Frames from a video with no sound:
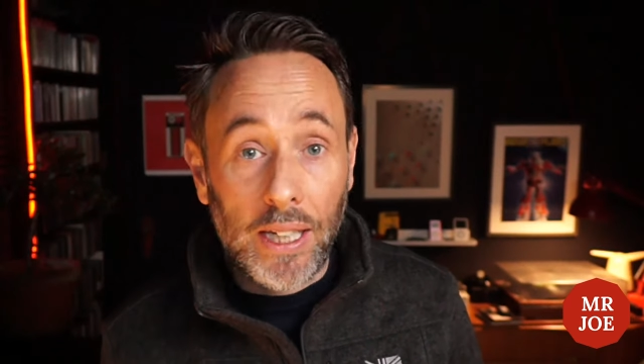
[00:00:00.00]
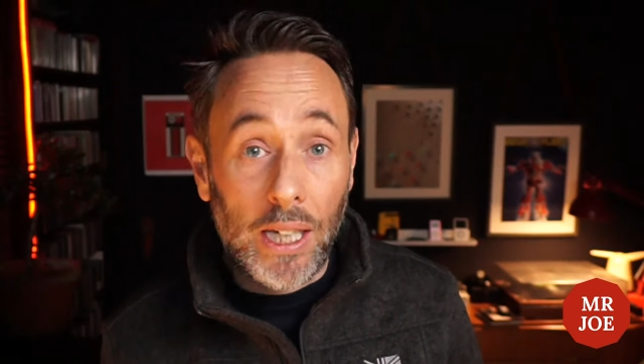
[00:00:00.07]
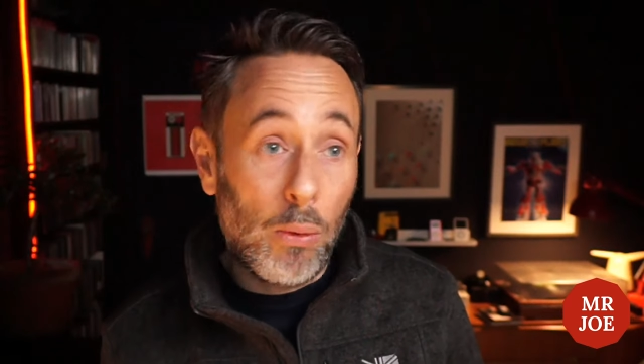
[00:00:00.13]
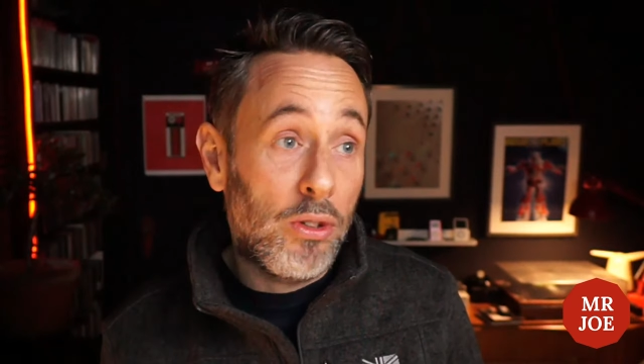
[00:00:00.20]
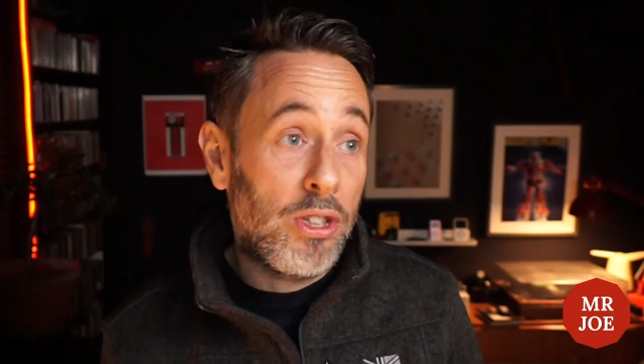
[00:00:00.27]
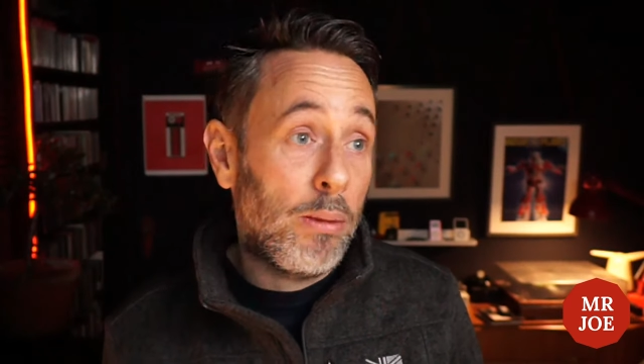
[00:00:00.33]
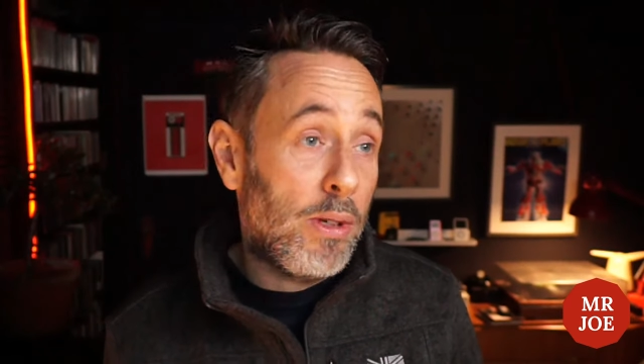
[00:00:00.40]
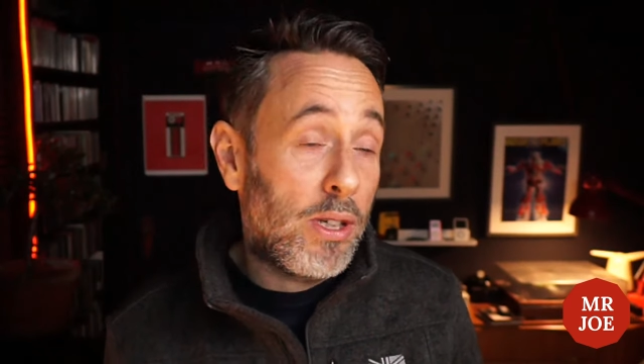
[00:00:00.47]
You want
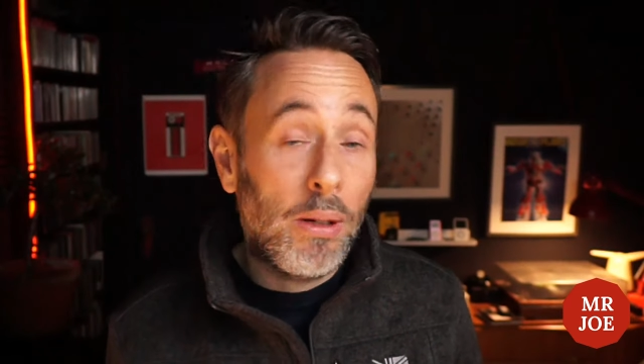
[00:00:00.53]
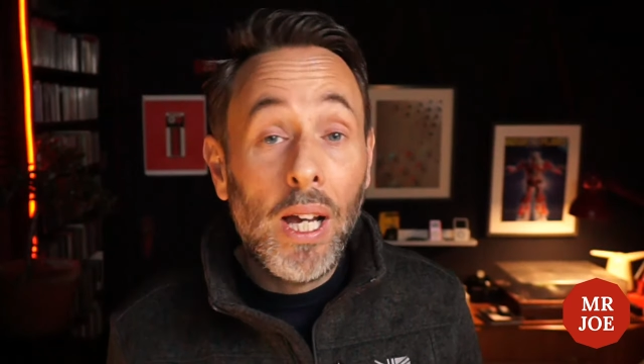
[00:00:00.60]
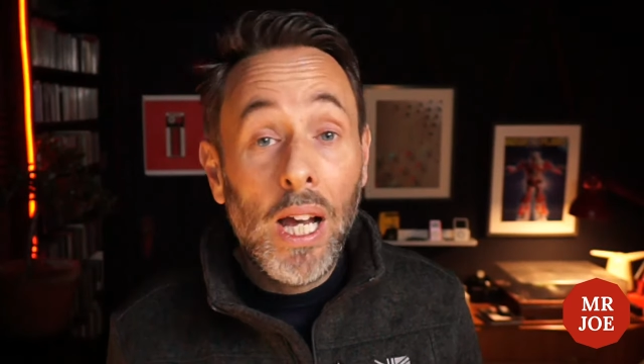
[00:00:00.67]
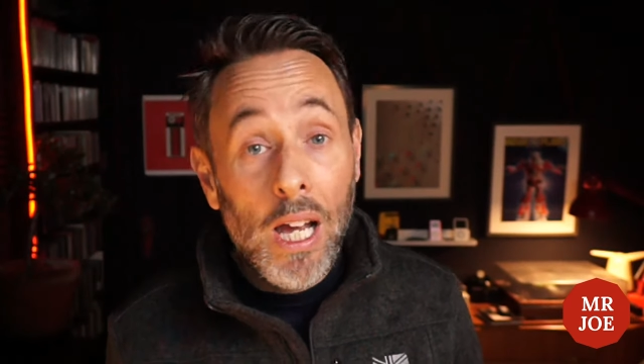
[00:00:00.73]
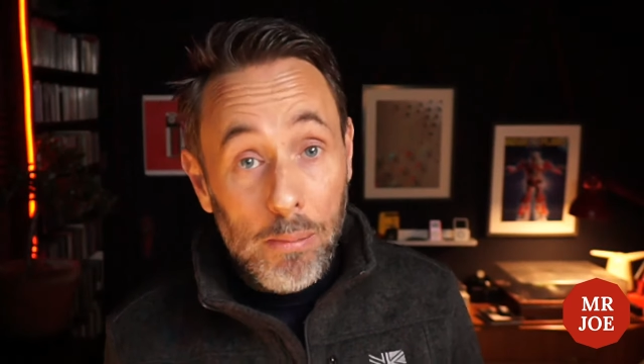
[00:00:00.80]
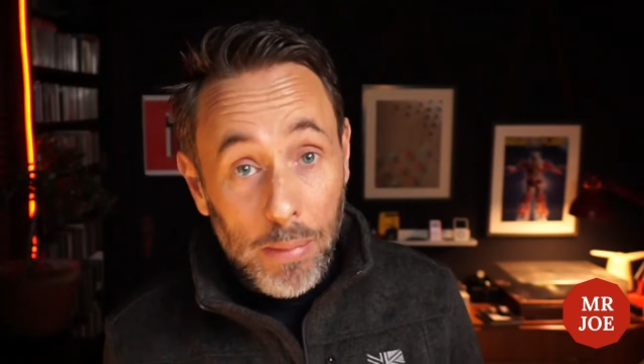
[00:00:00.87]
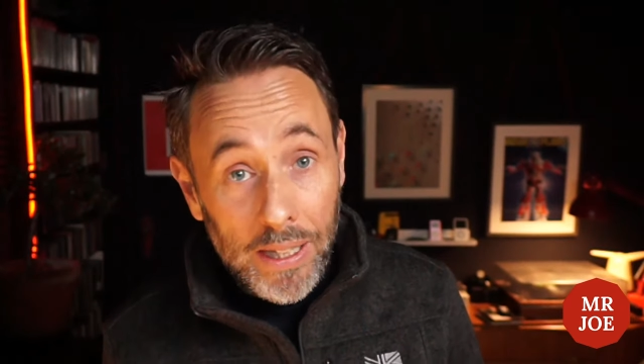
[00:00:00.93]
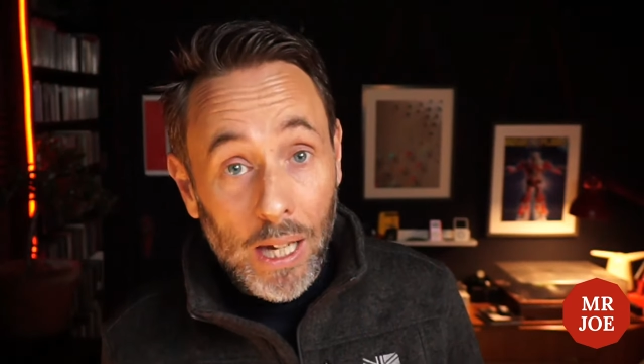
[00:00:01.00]
somebody to
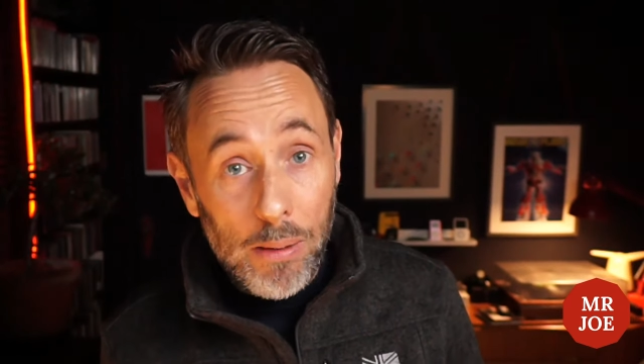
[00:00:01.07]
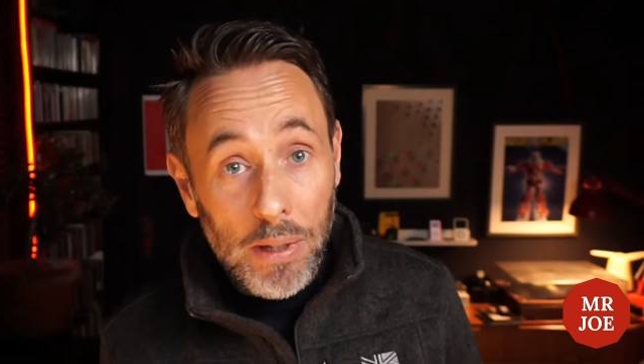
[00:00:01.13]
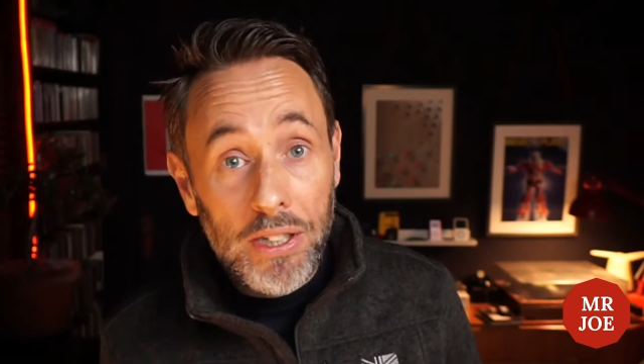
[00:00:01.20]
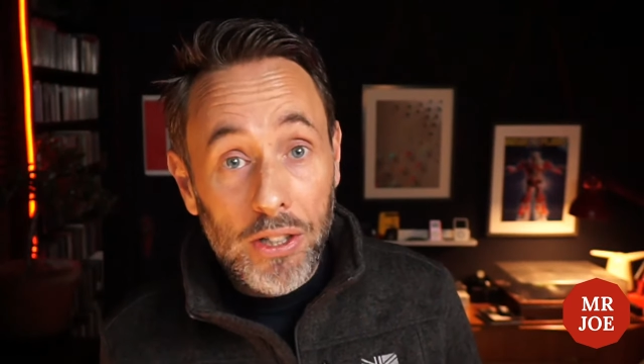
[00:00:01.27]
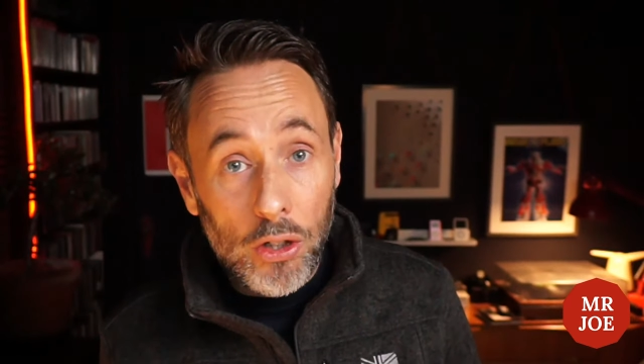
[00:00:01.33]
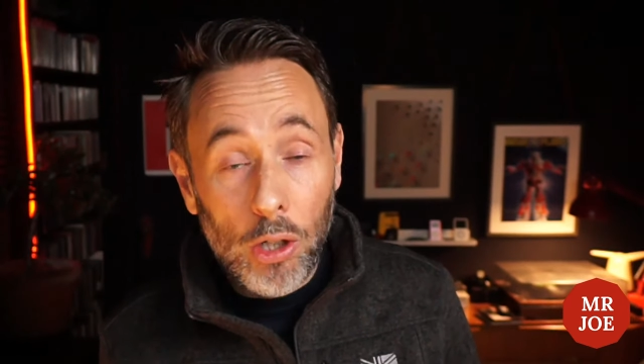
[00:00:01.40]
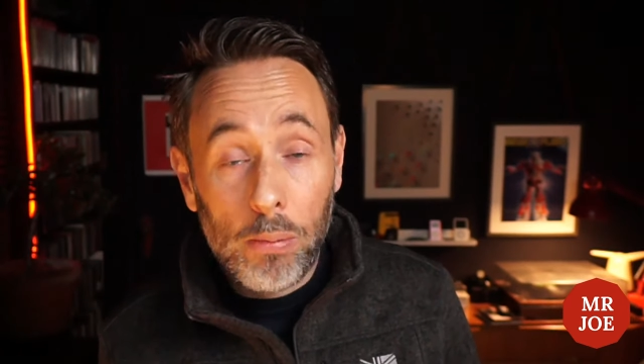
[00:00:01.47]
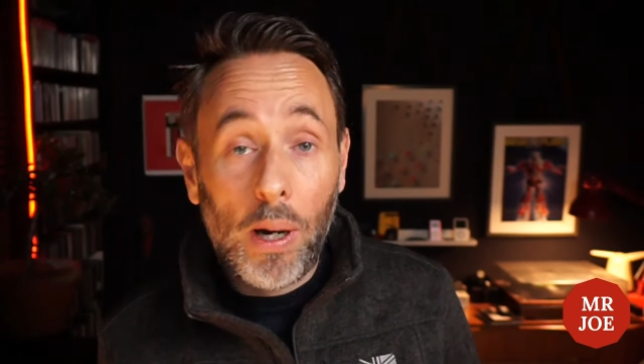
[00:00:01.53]
be in that meeting
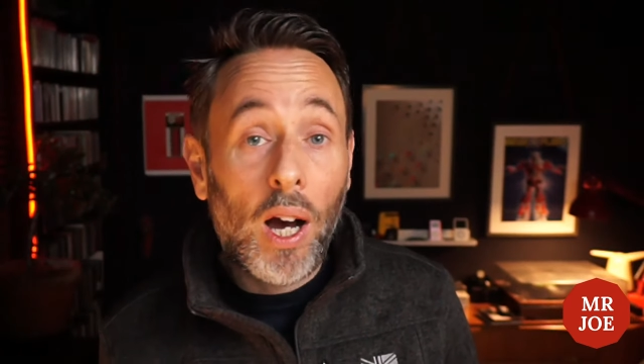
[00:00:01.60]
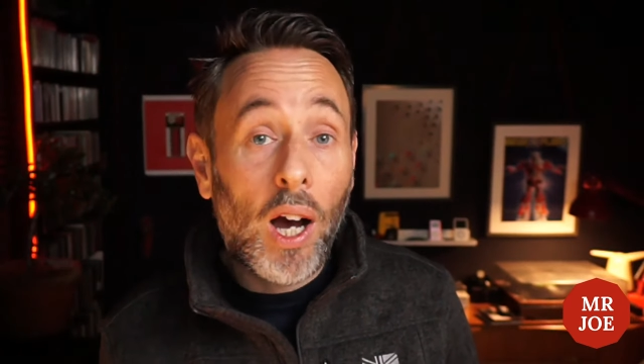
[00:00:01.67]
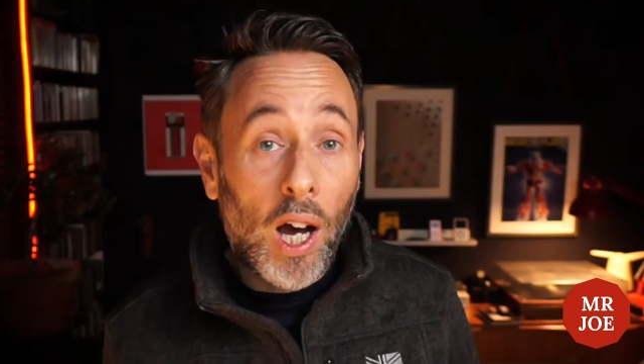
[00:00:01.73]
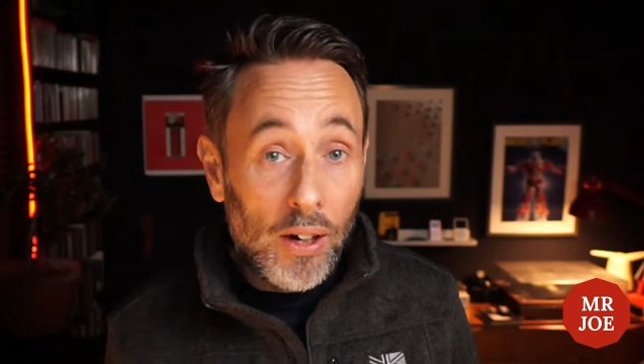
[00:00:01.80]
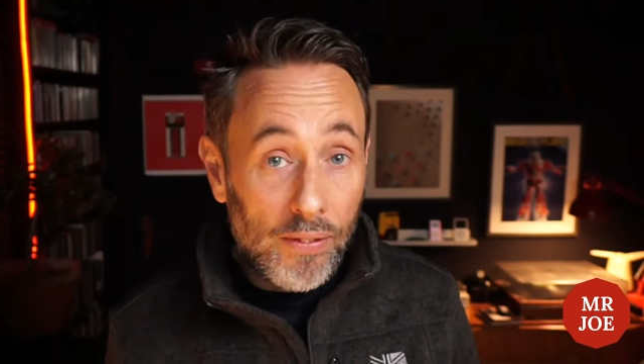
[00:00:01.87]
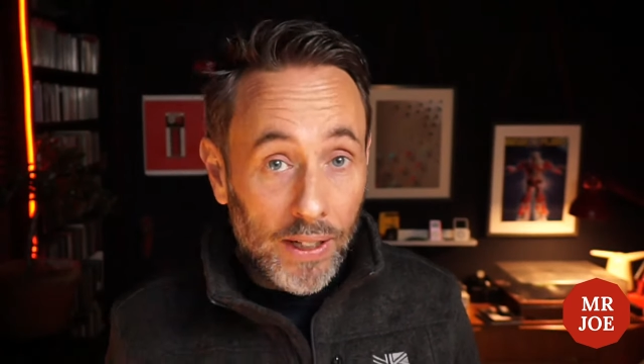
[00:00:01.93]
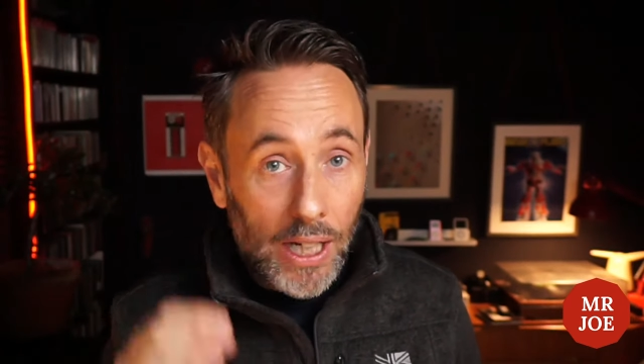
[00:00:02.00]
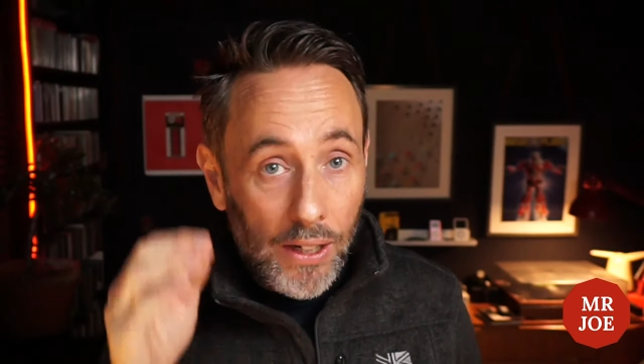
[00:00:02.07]
on your
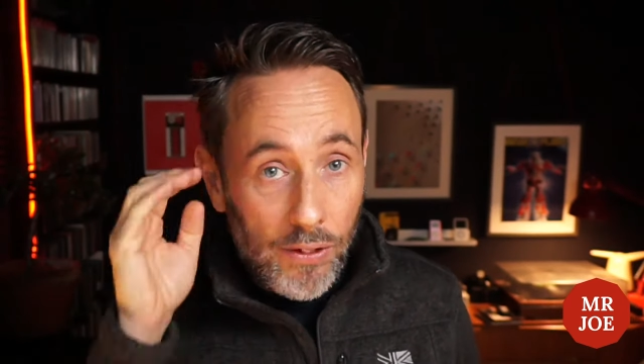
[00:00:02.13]
behalf and give